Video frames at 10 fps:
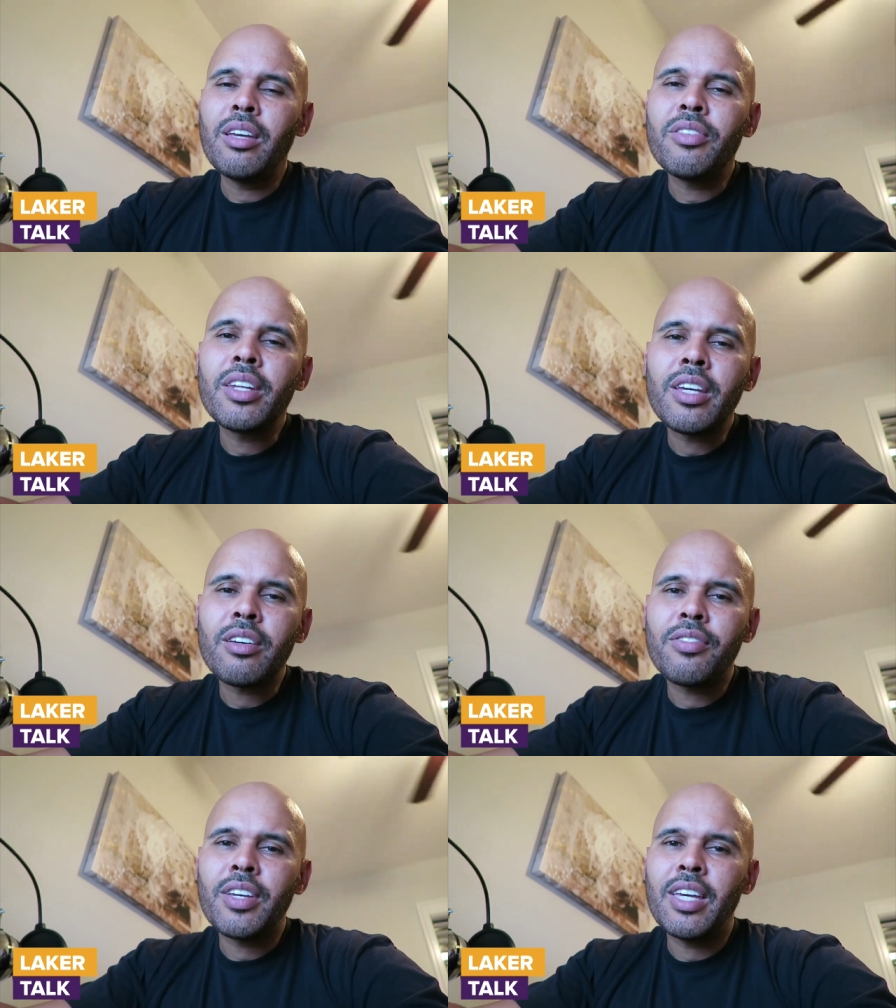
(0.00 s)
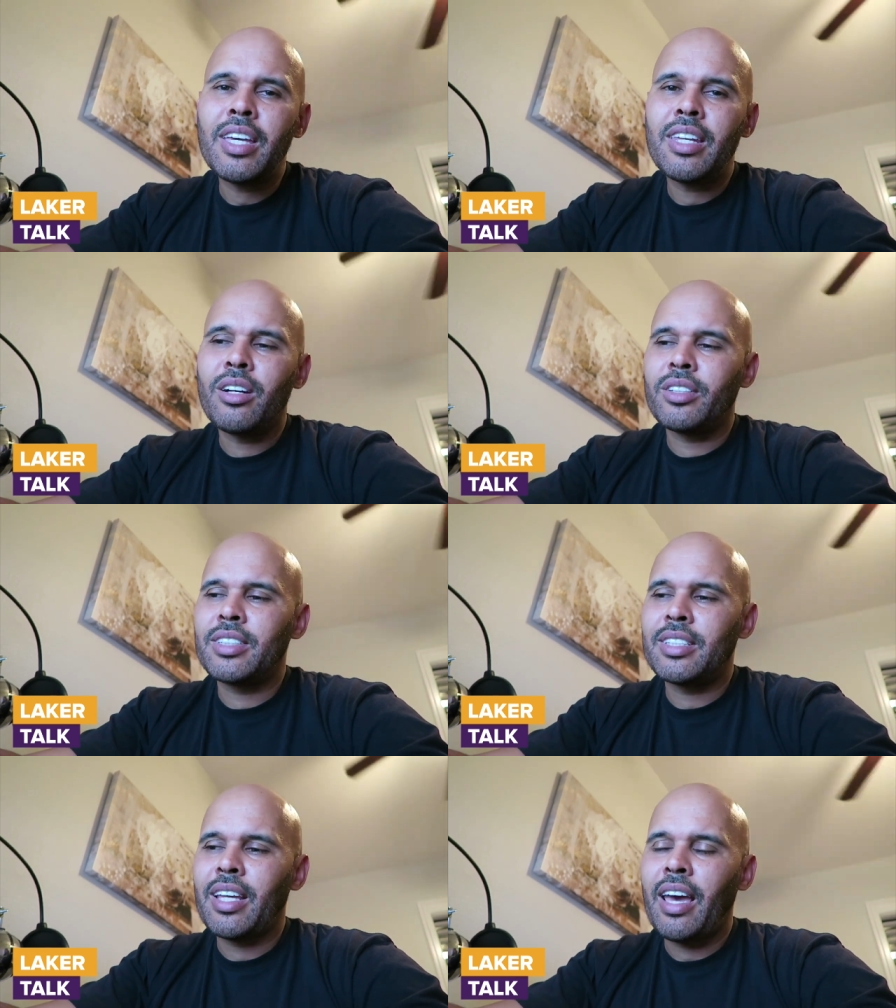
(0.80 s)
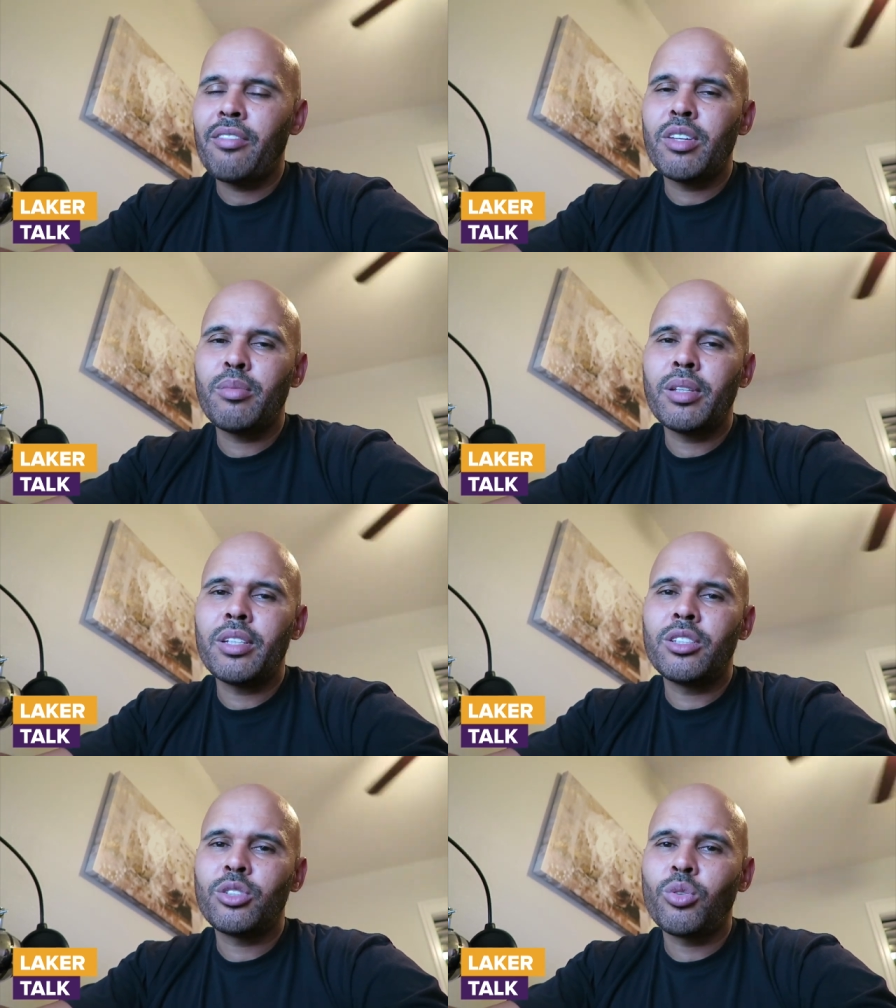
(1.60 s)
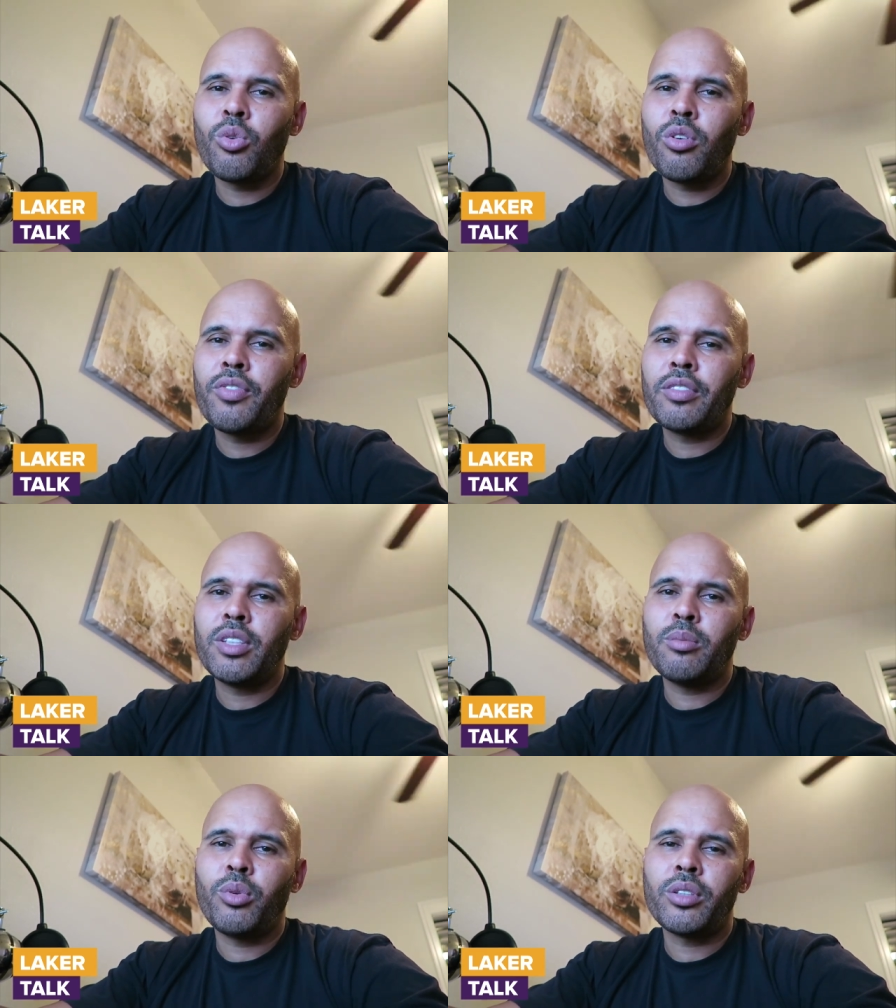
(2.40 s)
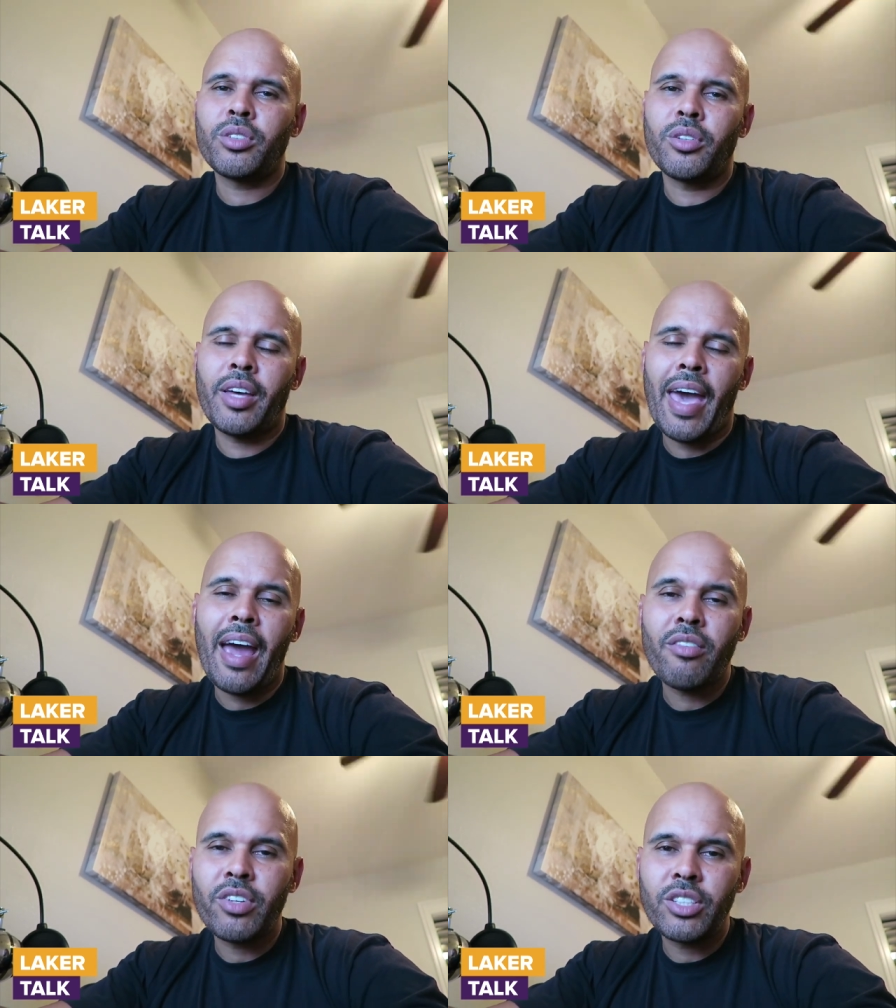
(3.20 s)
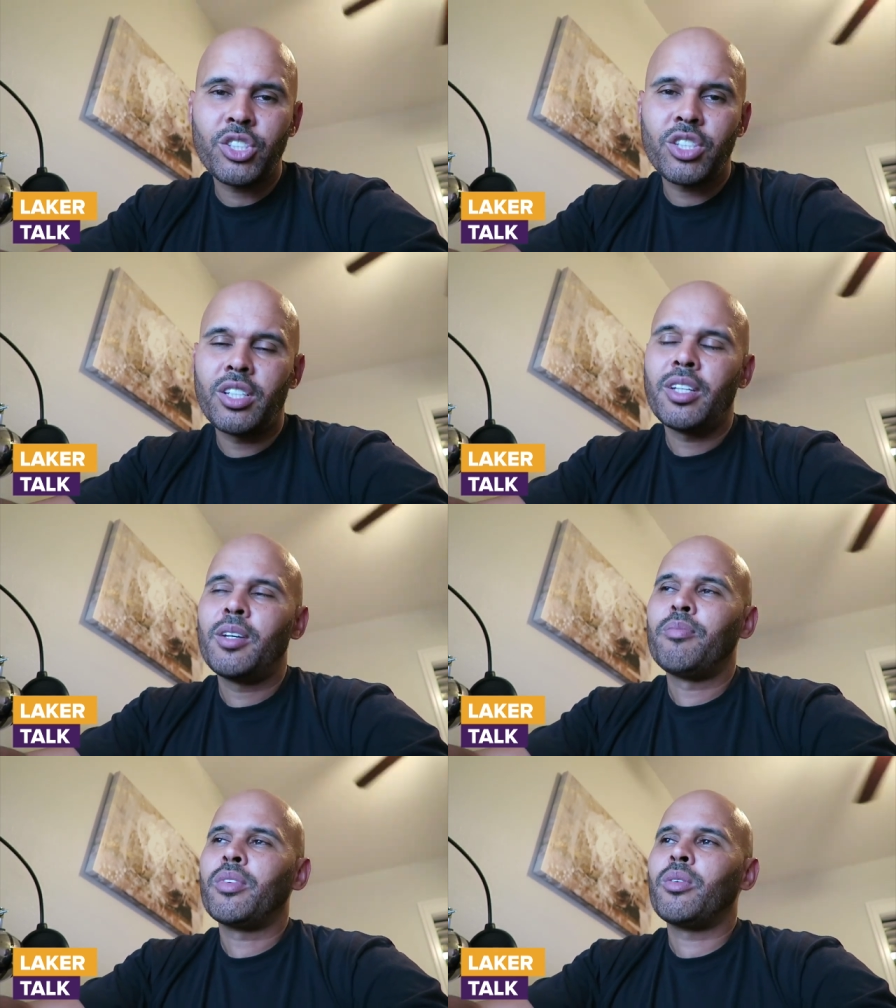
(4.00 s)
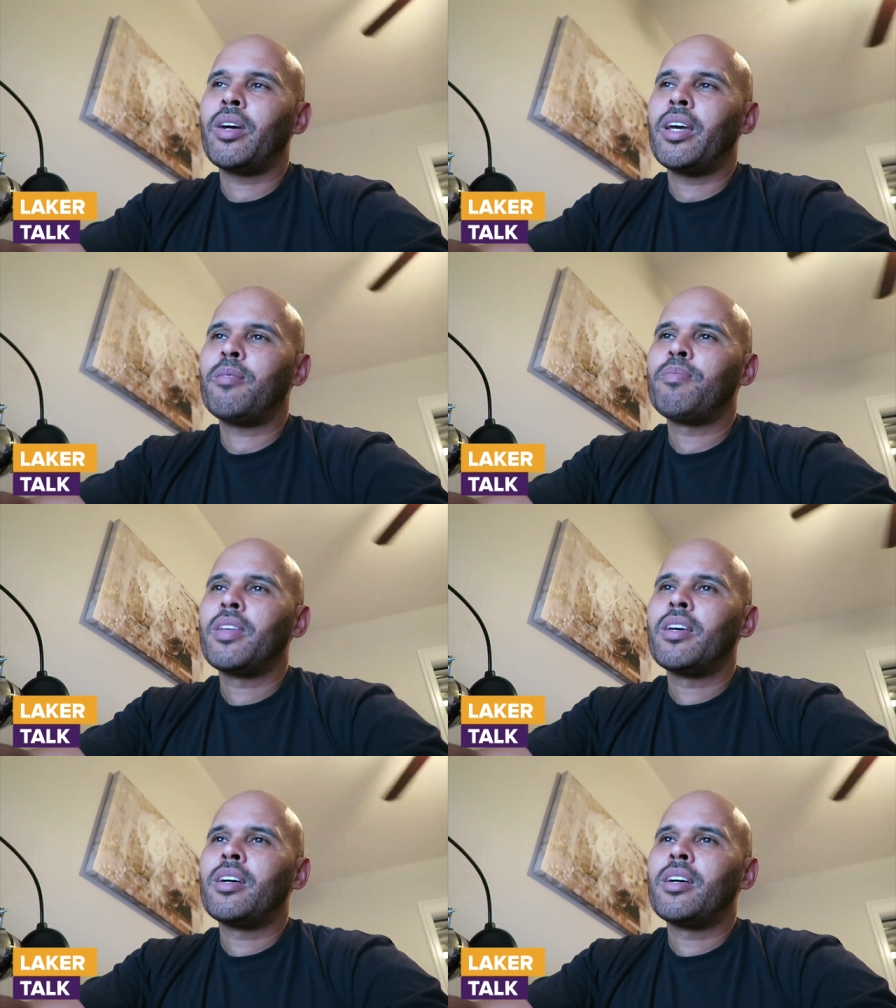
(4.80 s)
even if he don't doesn't have the ability to score 15 points on the average, right?